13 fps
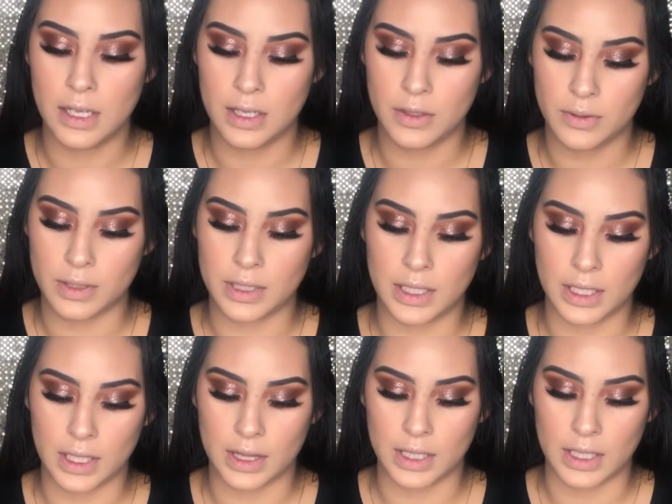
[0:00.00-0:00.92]
using
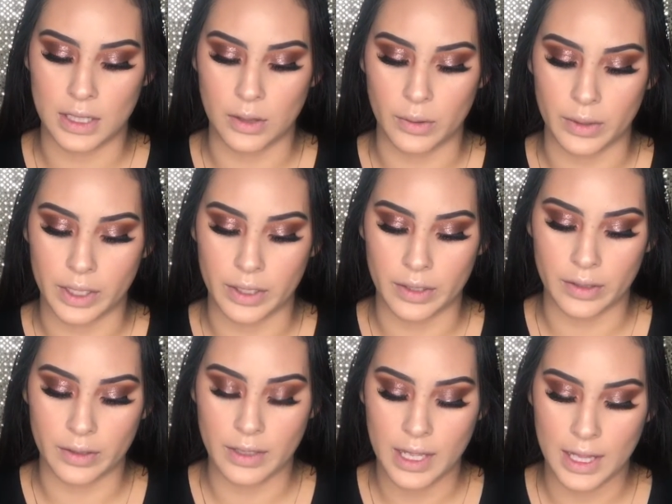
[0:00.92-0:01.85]
the
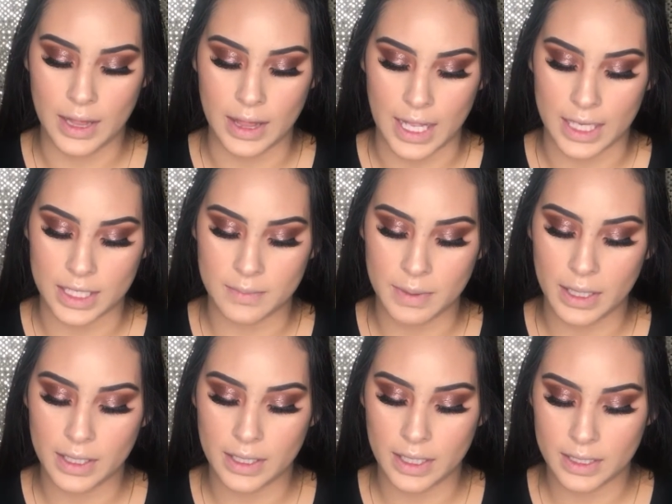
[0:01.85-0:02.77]
L'Oreal Lash
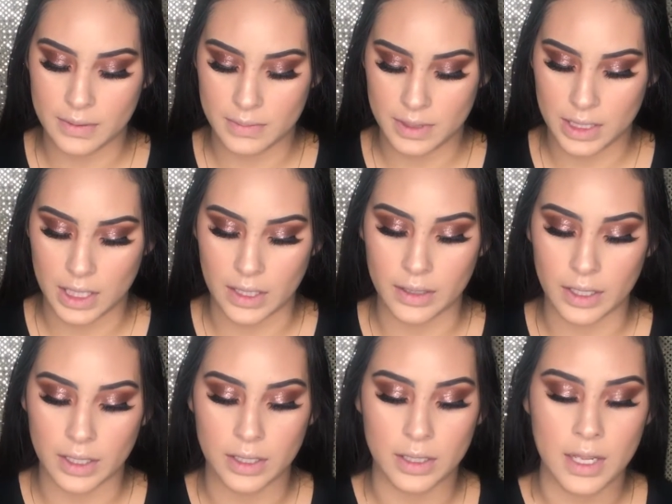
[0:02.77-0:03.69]
Paradise
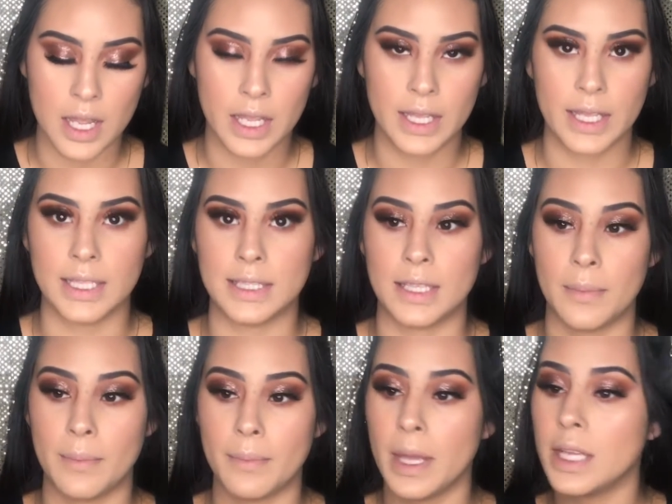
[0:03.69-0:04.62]
mascara. It's
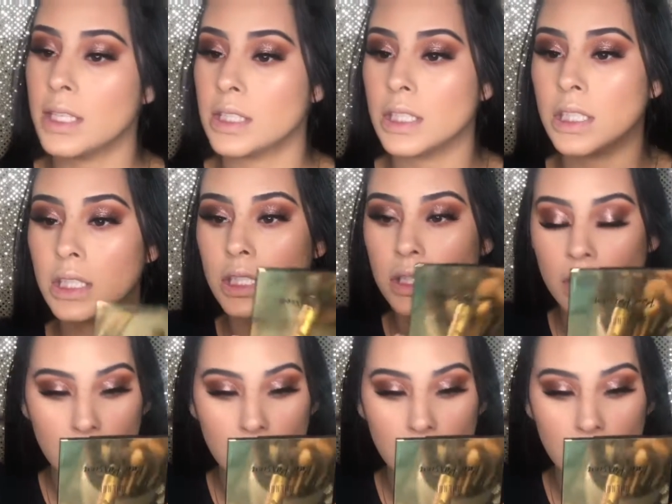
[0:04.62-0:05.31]
amazing.